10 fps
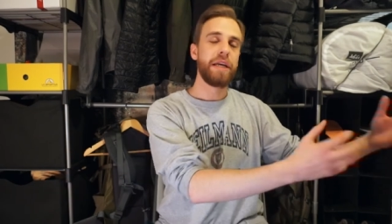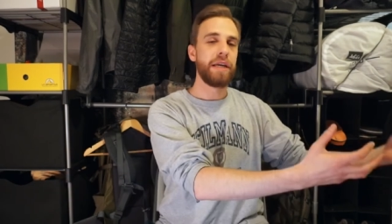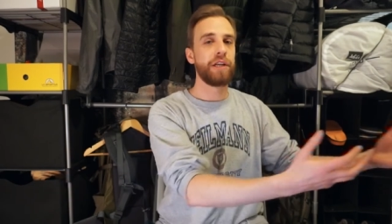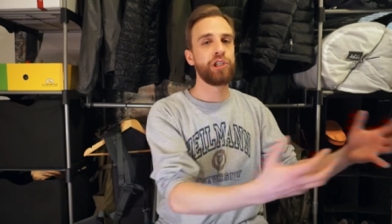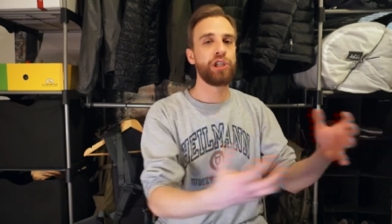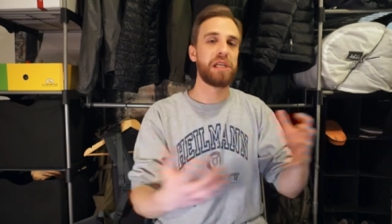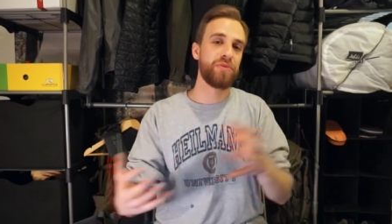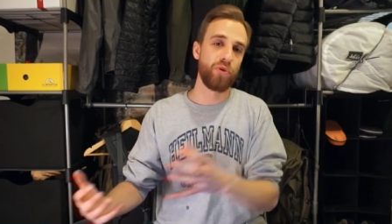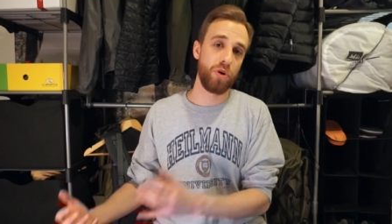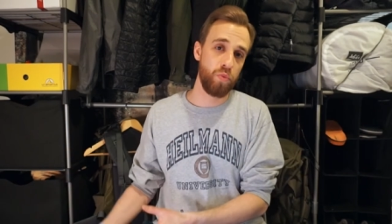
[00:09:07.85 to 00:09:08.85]
in exchange
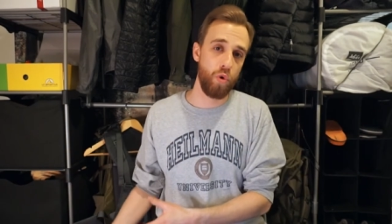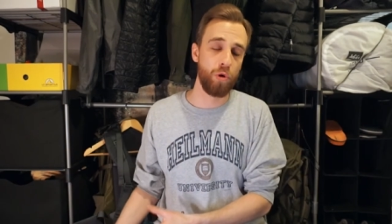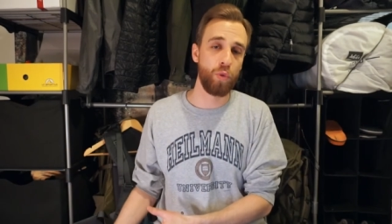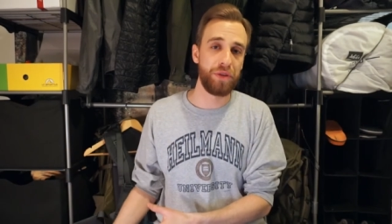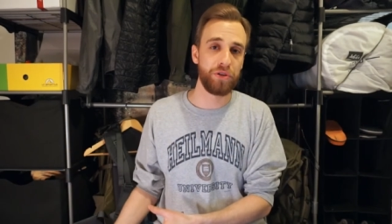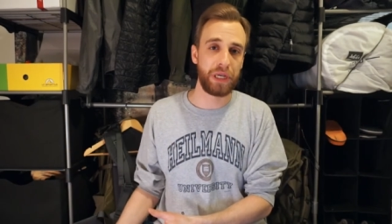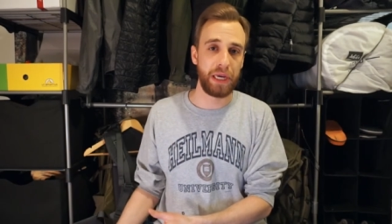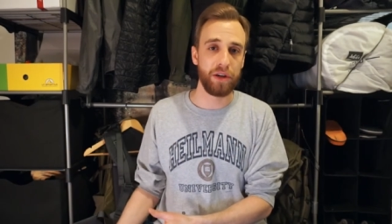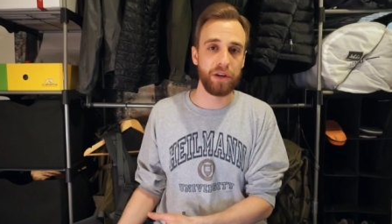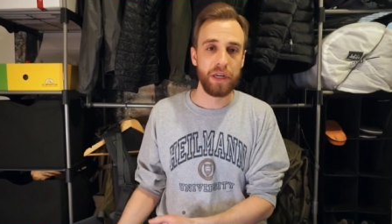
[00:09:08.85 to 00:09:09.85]
for our warm weather
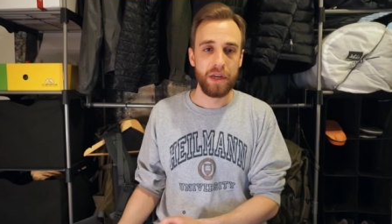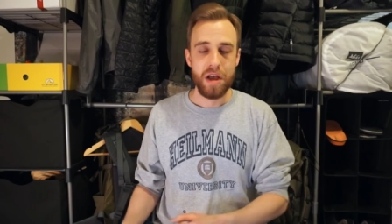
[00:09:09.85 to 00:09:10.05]
gear.